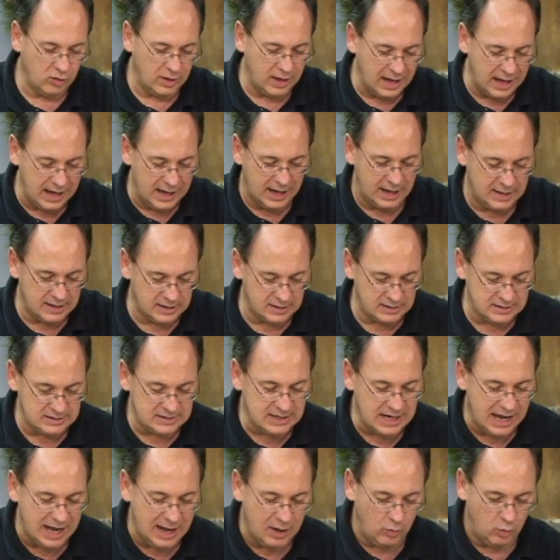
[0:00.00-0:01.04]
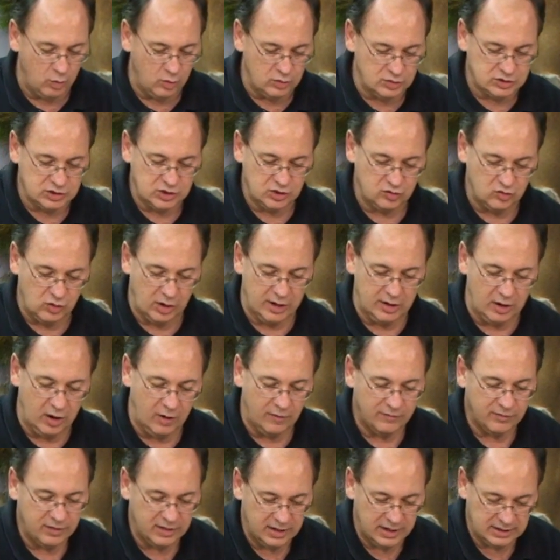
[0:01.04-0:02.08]
hide in towels to drain
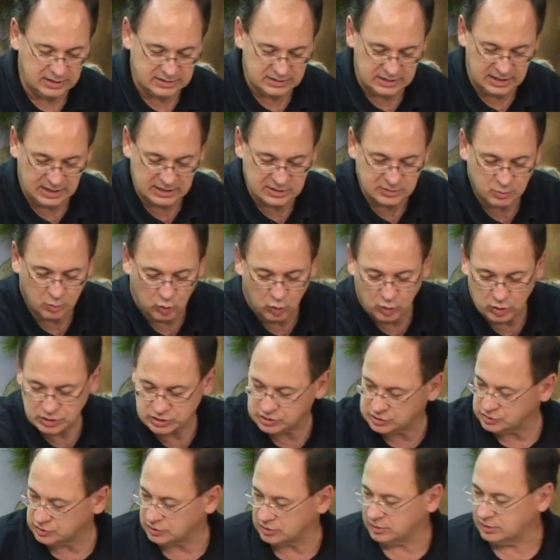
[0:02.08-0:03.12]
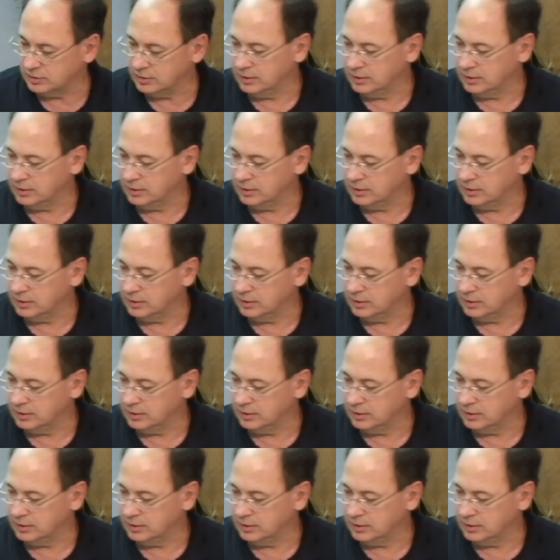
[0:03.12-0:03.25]
off the excess moisture.